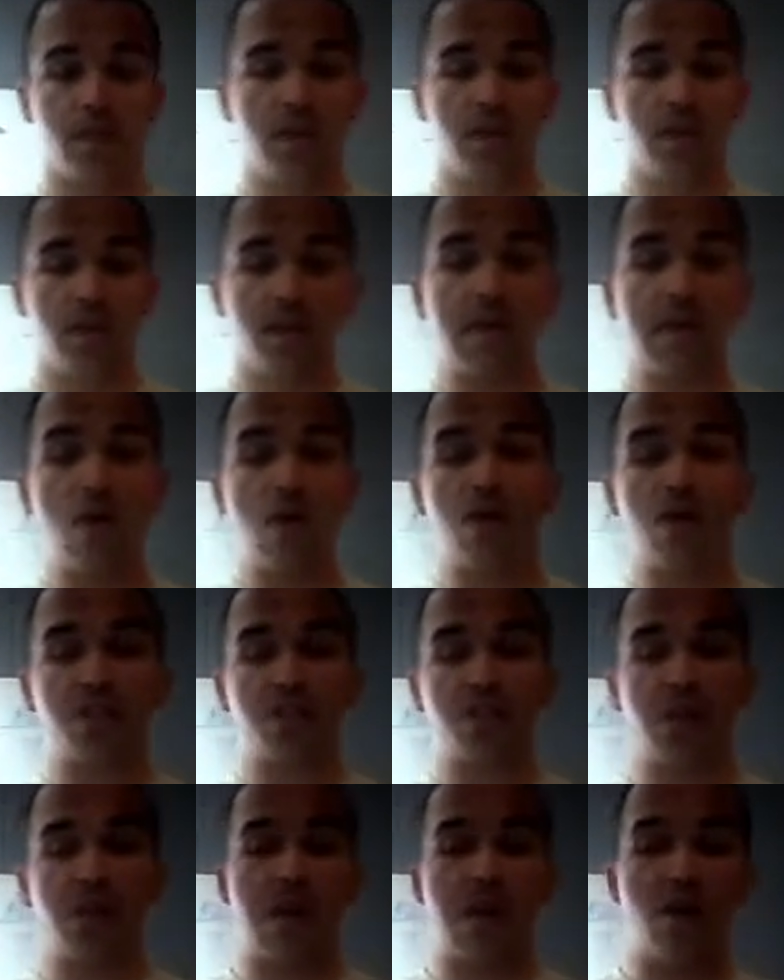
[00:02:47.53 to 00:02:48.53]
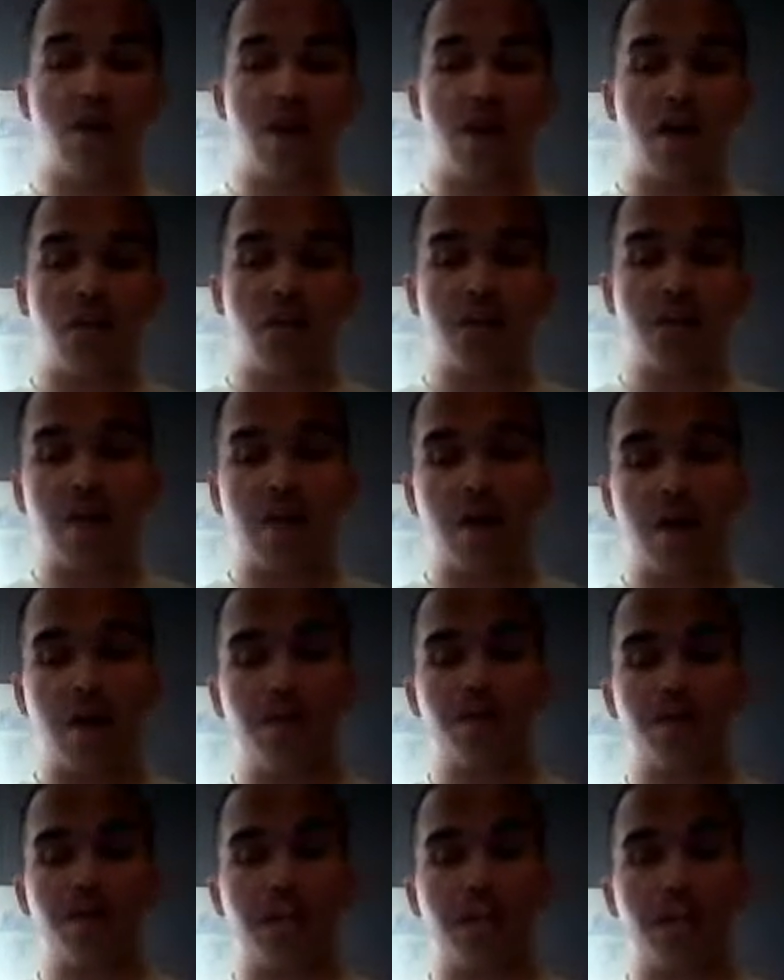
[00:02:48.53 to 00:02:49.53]
Now on to how often and how
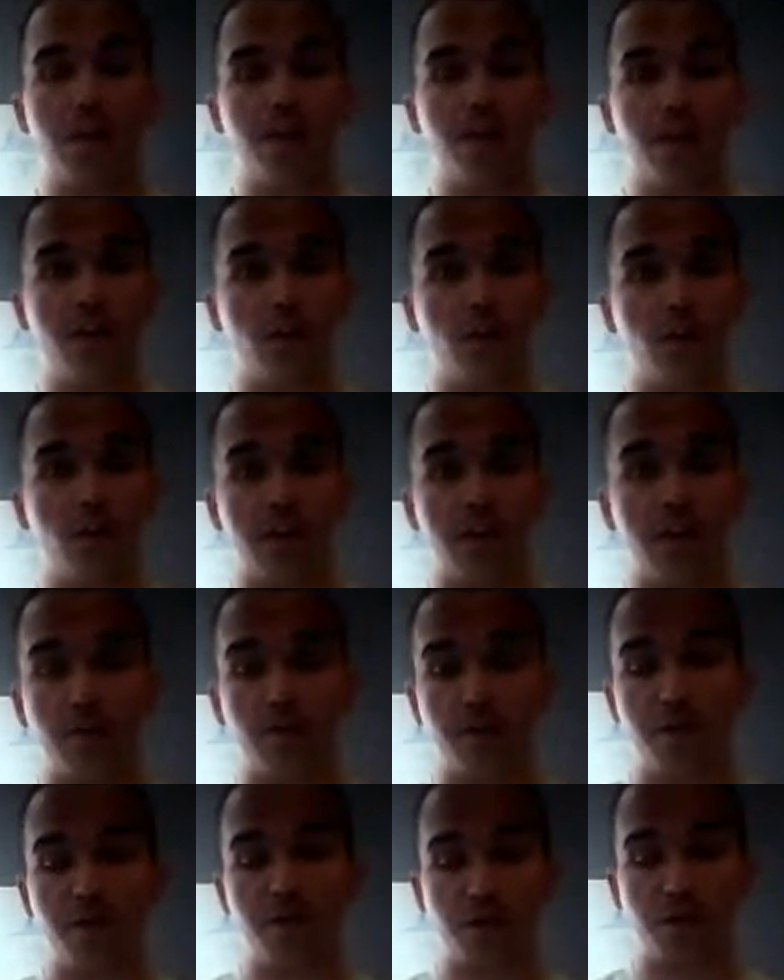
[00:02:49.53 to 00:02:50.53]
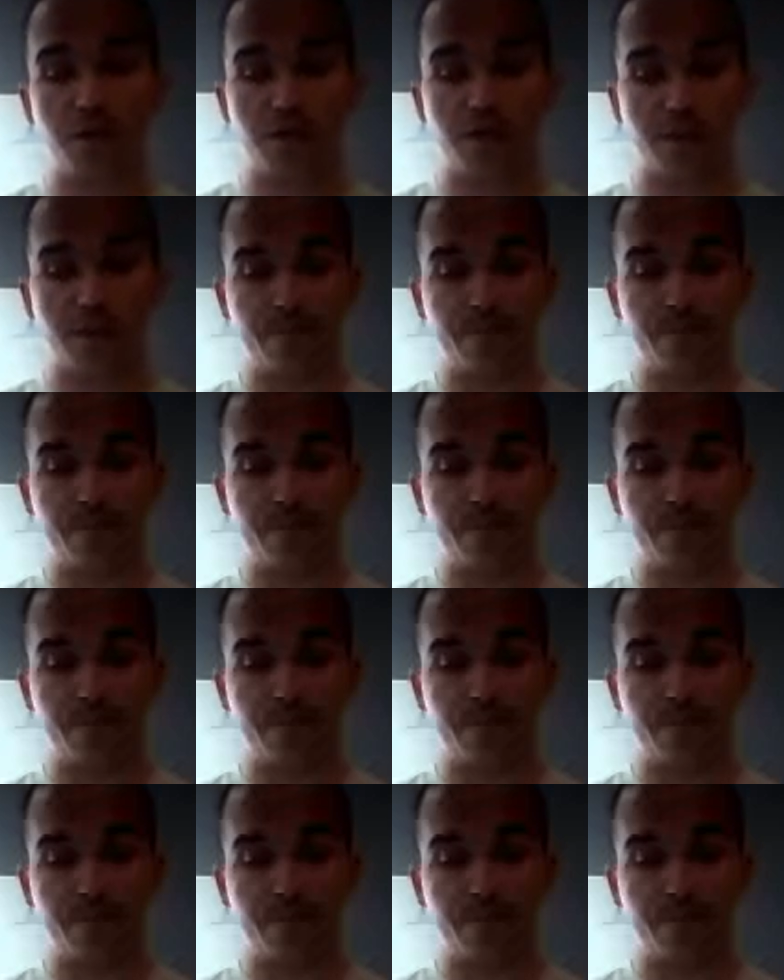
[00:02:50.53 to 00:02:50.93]
much Air Force airmen deploy.